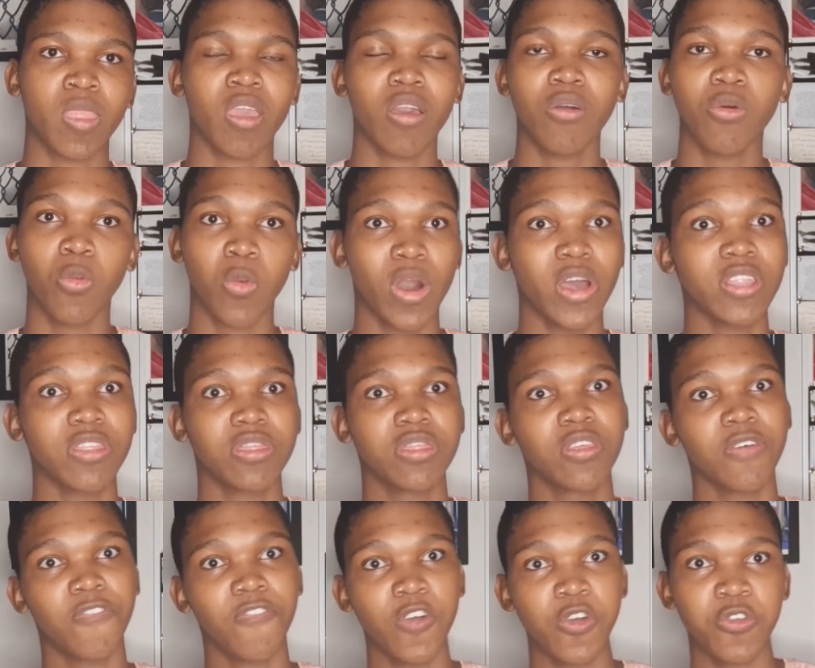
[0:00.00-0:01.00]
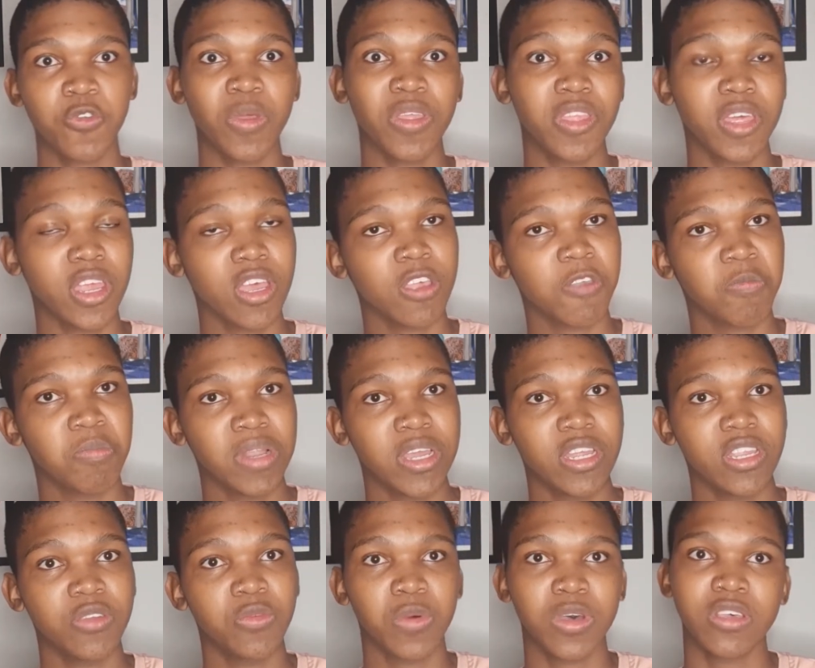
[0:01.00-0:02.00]
what the first one that I
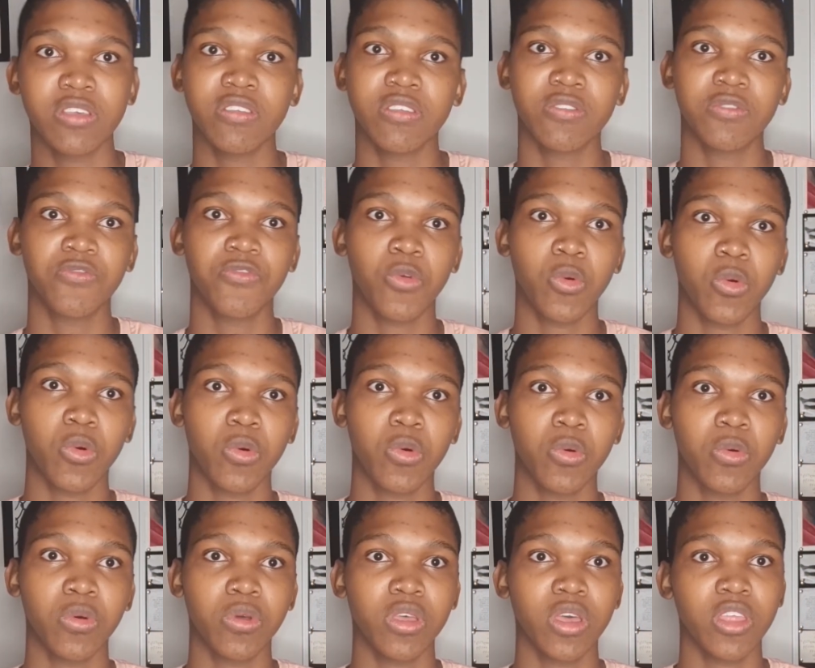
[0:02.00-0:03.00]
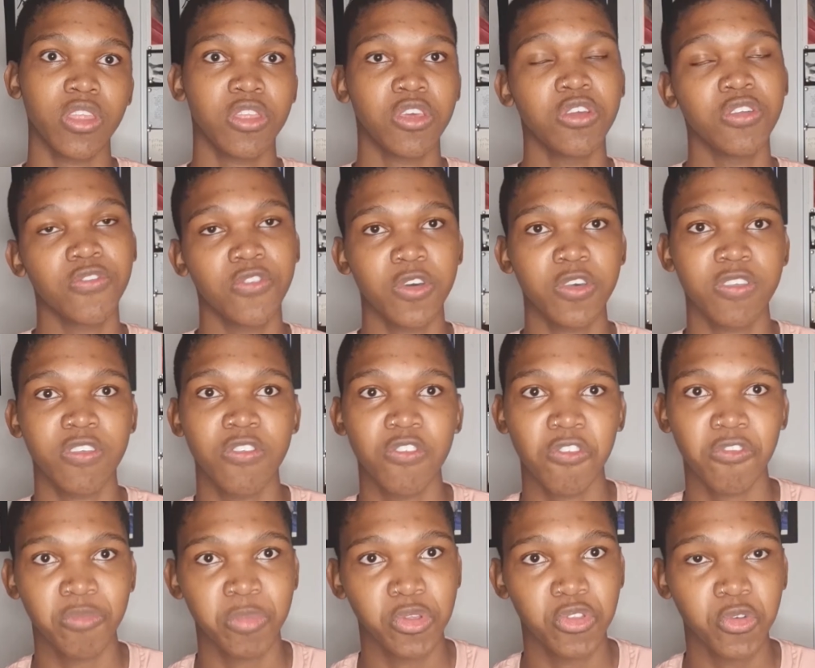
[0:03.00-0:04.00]
explained was for the University
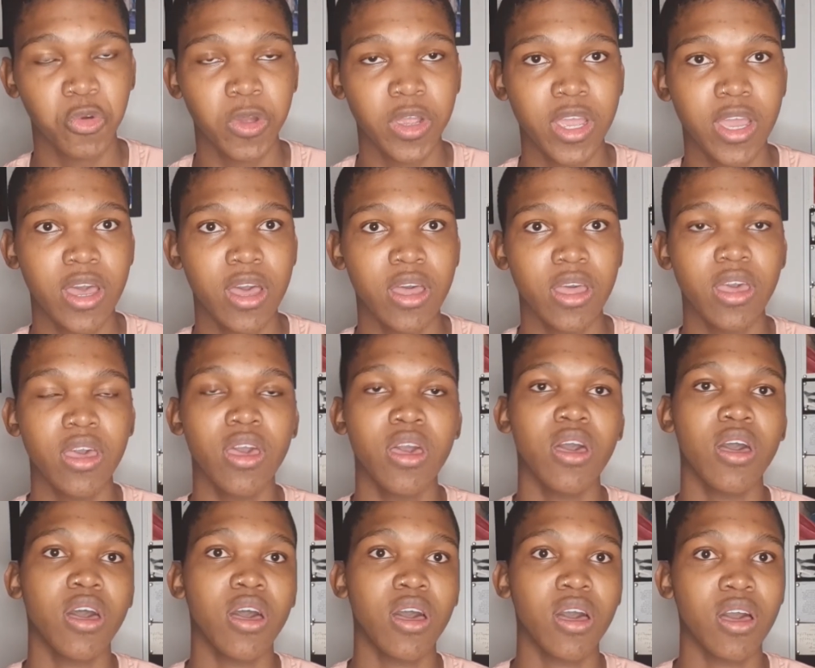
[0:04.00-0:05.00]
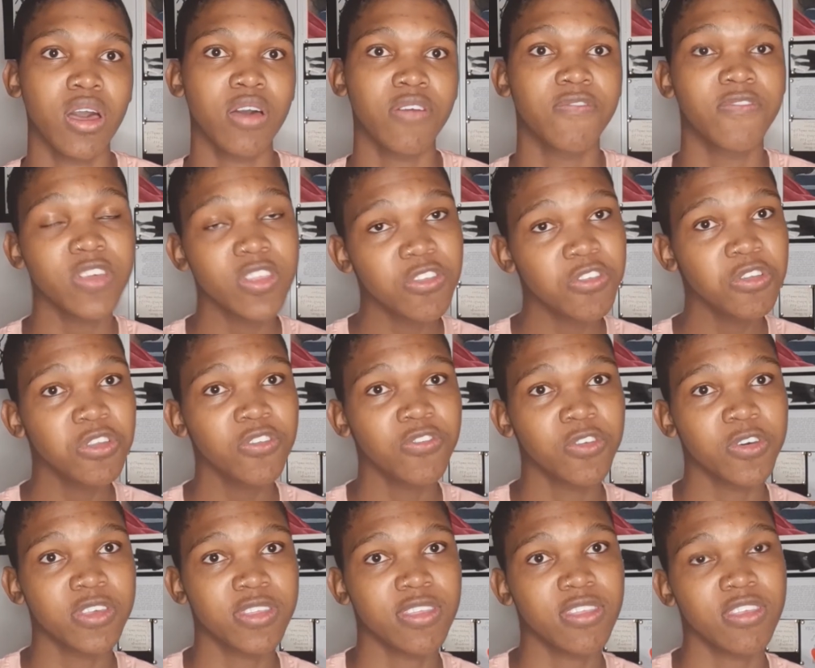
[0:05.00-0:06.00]
of Pretoria. Wits
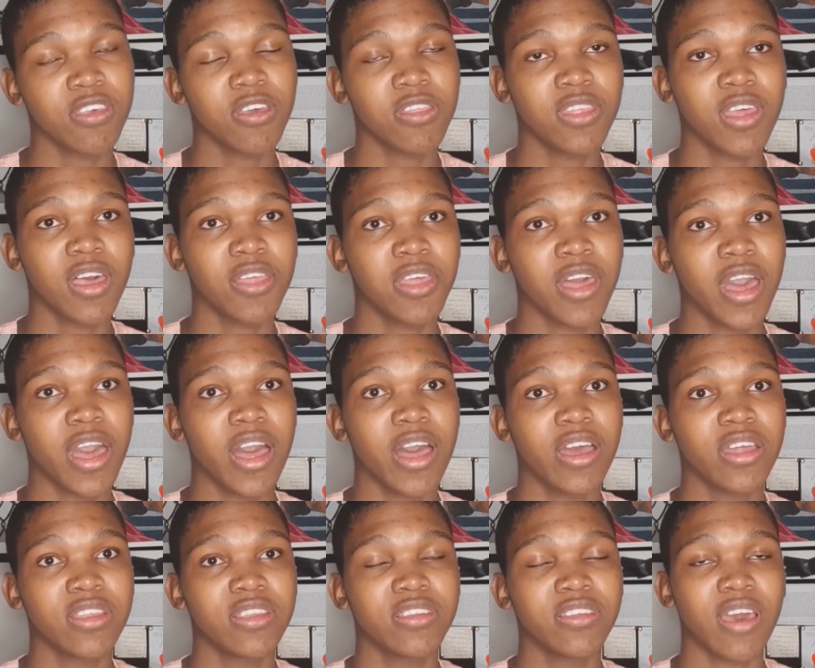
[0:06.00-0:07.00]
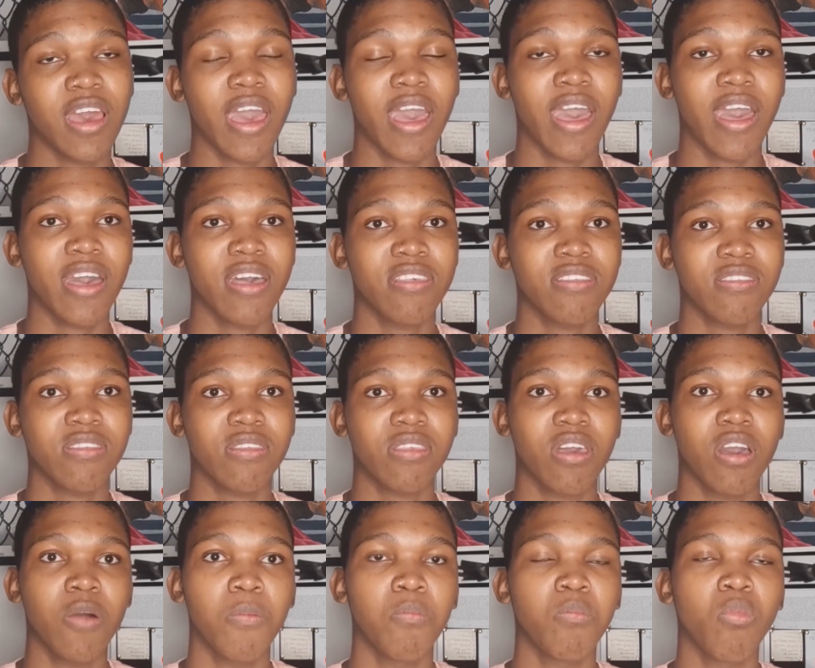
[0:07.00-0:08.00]
University, on the other hand, has a
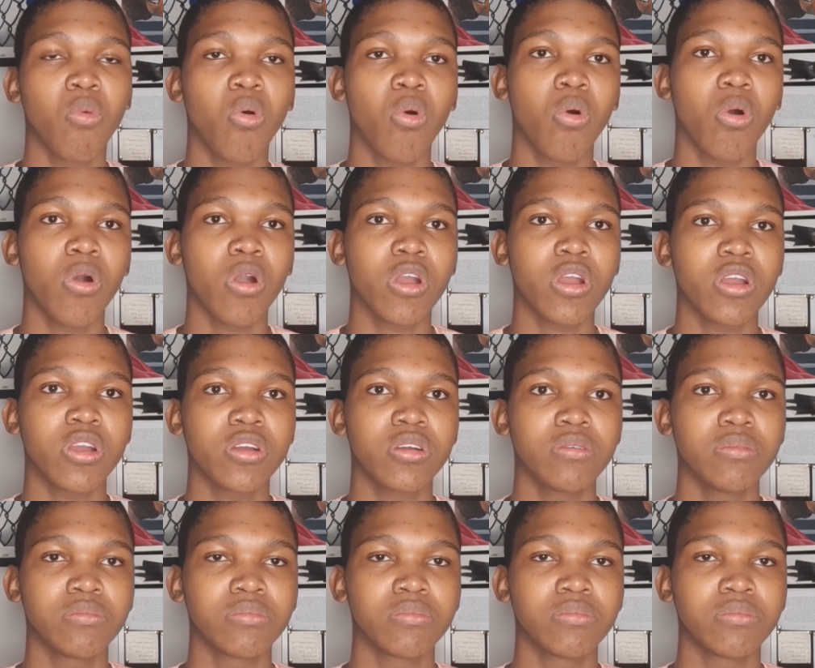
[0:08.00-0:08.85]
more,